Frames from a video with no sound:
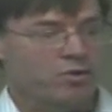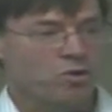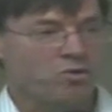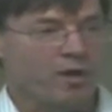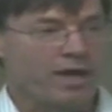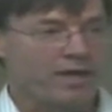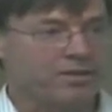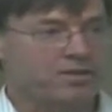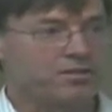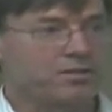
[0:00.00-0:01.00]
water
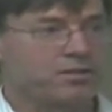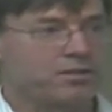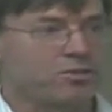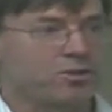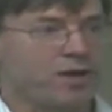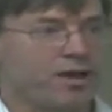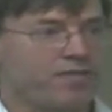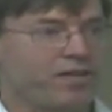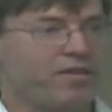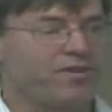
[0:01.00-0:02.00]
mains to
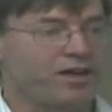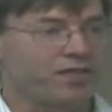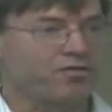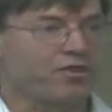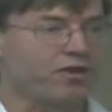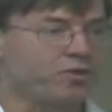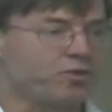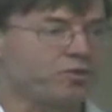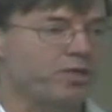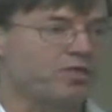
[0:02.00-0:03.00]
supply firefighting flow,
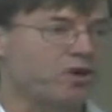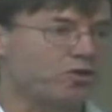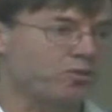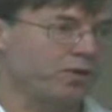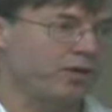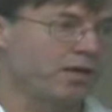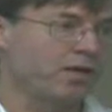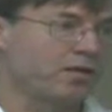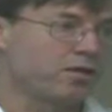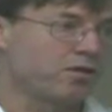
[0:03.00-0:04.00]
which means ultimately
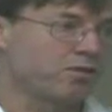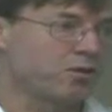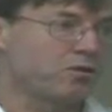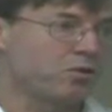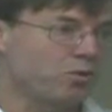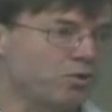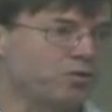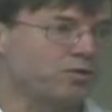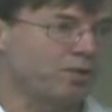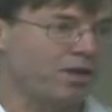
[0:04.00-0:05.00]
the community water
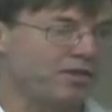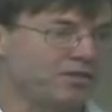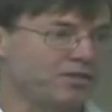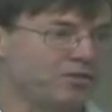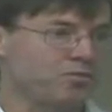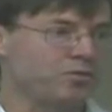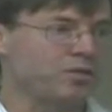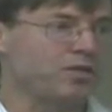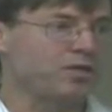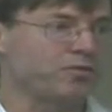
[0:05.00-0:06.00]
supply systems
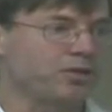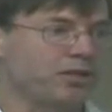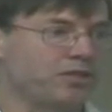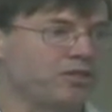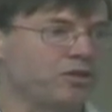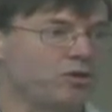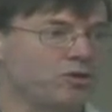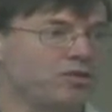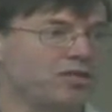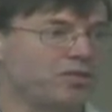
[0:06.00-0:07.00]
don't need to be these
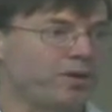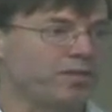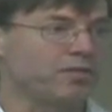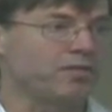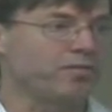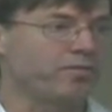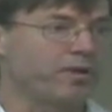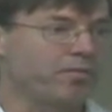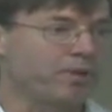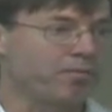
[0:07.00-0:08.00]
huge, expensive,
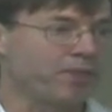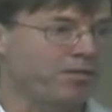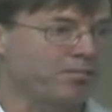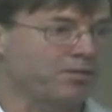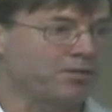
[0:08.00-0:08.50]
big pump